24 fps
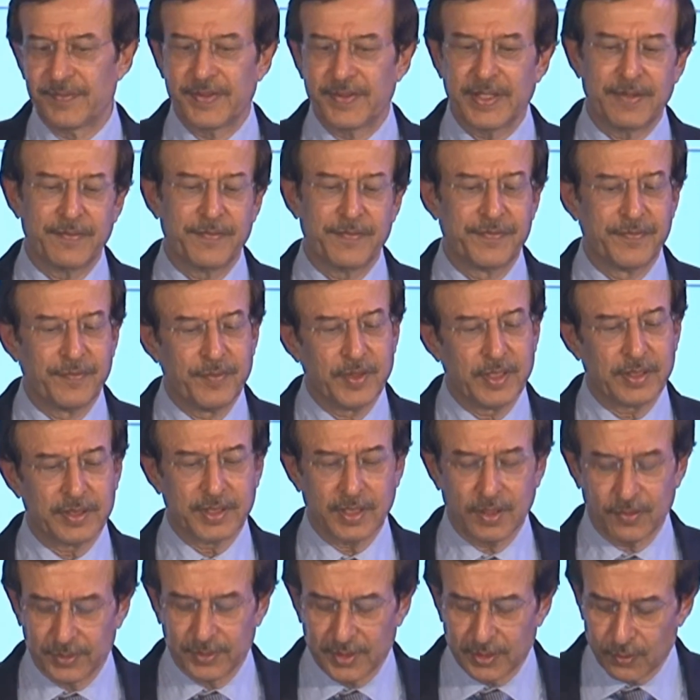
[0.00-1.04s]
We have
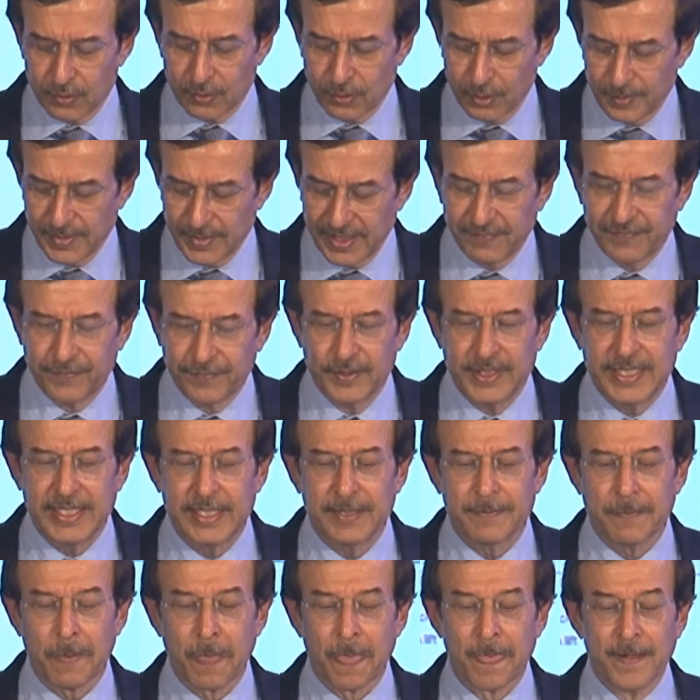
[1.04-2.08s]
worked out the roadmap
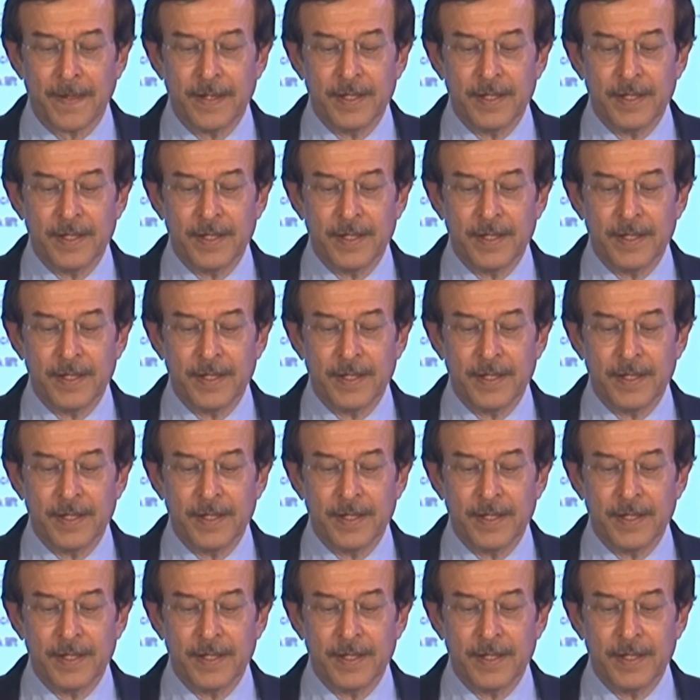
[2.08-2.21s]
fully.